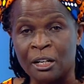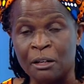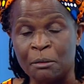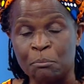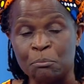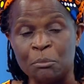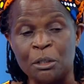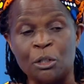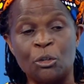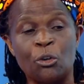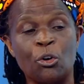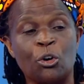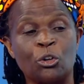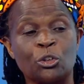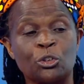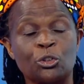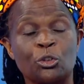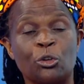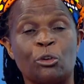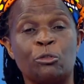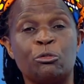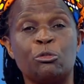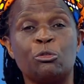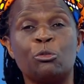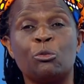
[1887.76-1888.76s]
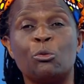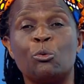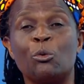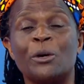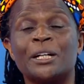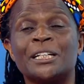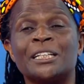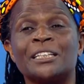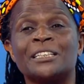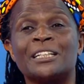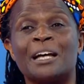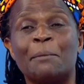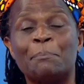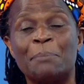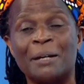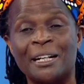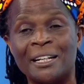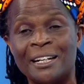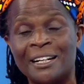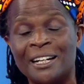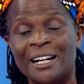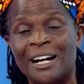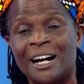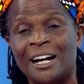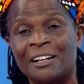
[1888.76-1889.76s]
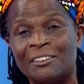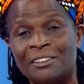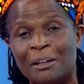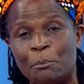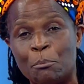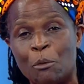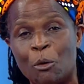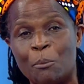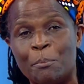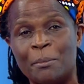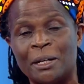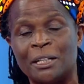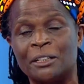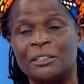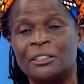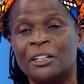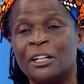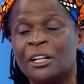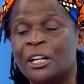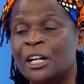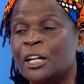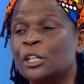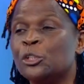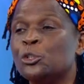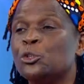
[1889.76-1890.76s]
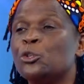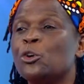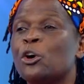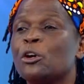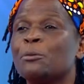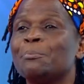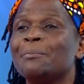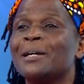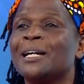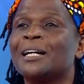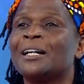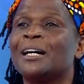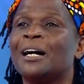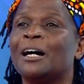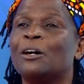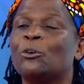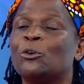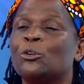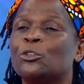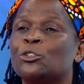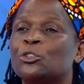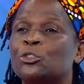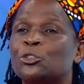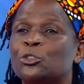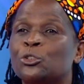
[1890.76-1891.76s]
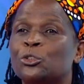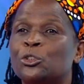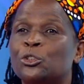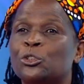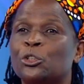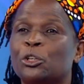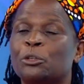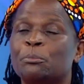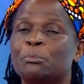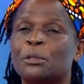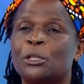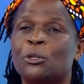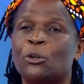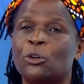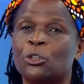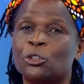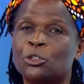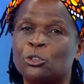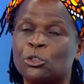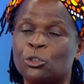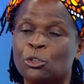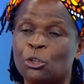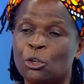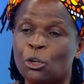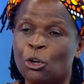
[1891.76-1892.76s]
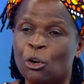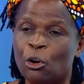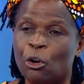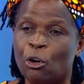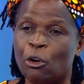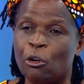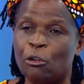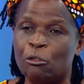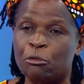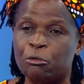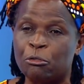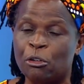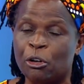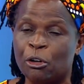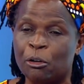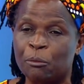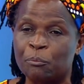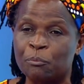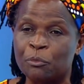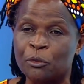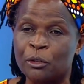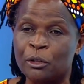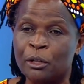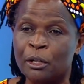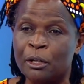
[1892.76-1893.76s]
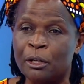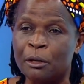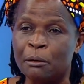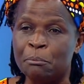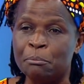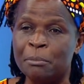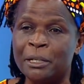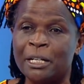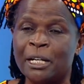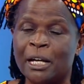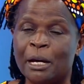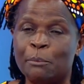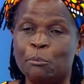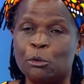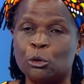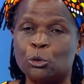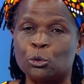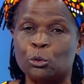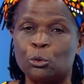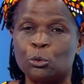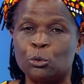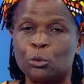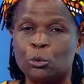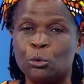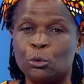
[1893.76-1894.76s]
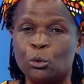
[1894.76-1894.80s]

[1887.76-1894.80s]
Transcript: because of what is happening at the moment. You don't make a constitution because of being able to